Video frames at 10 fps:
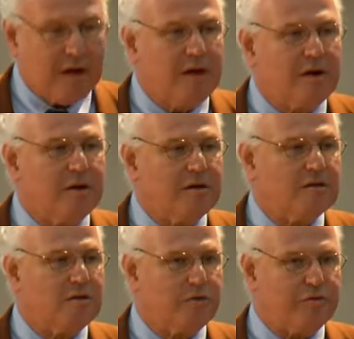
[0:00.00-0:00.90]
uh, here
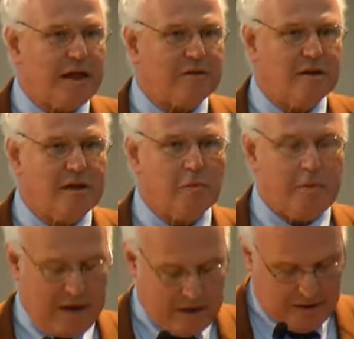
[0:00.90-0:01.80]
is to reflect a little
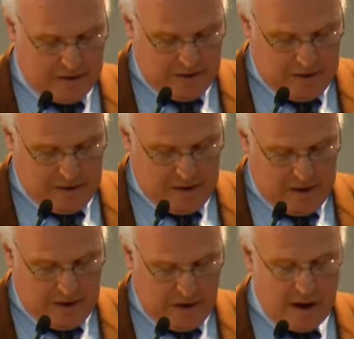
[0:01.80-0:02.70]
bit
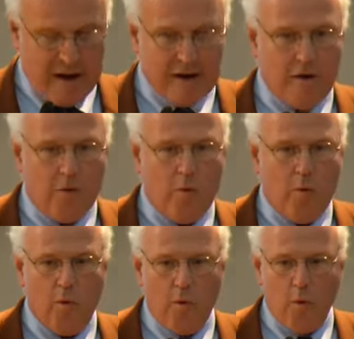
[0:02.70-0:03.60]
uh, on
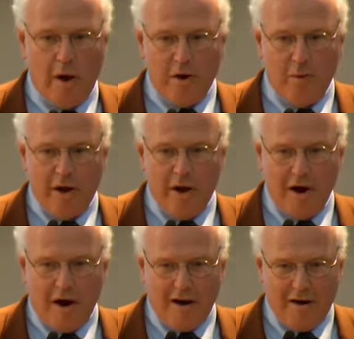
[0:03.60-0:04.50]
where we
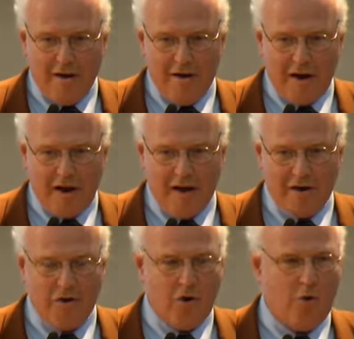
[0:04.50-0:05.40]
are
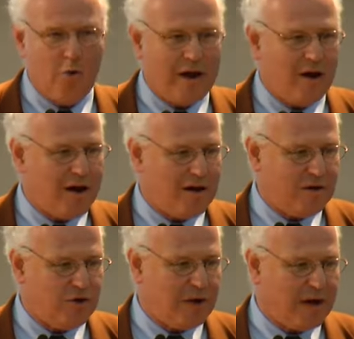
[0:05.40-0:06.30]
and who we are
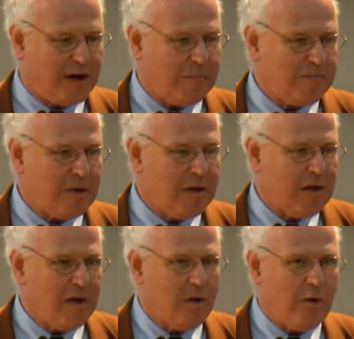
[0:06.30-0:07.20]
in doing it.
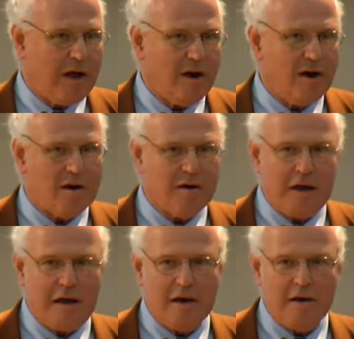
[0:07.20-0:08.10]
We
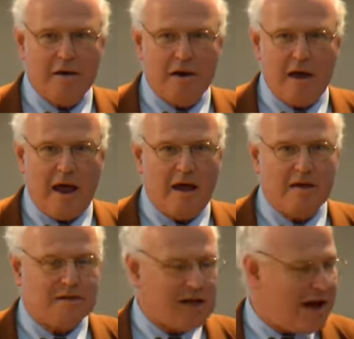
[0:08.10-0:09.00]
are in
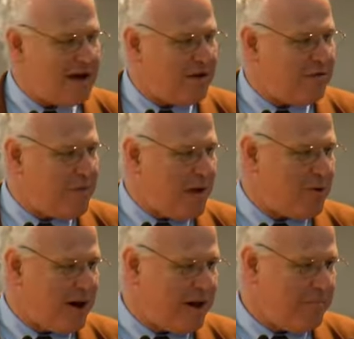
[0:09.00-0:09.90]
a site of
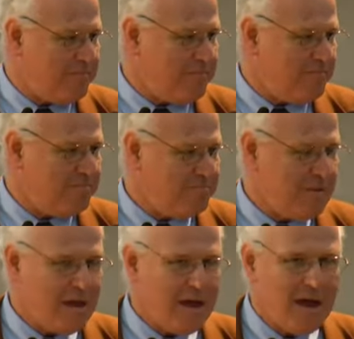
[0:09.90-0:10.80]
memory.
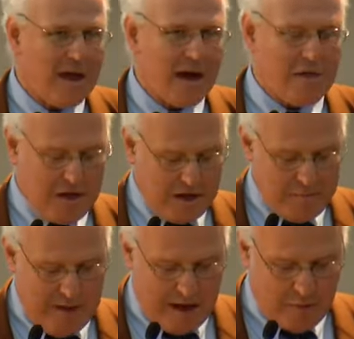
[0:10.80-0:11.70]
And I think
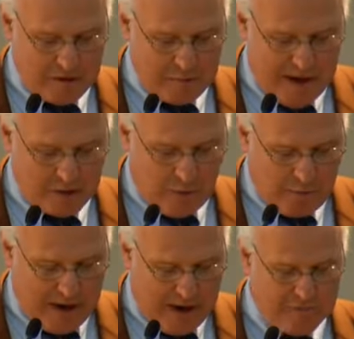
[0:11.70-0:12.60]
in many respects
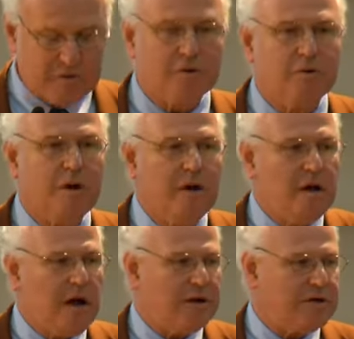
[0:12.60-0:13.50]
what we have to
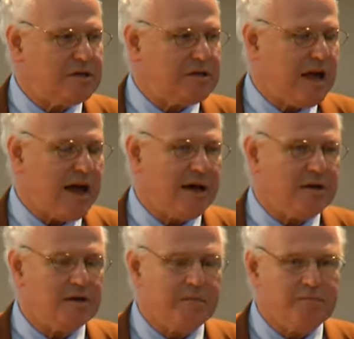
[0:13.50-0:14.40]

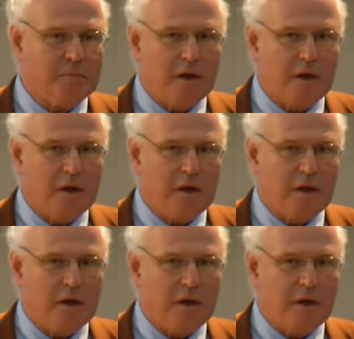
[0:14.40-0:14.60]
understand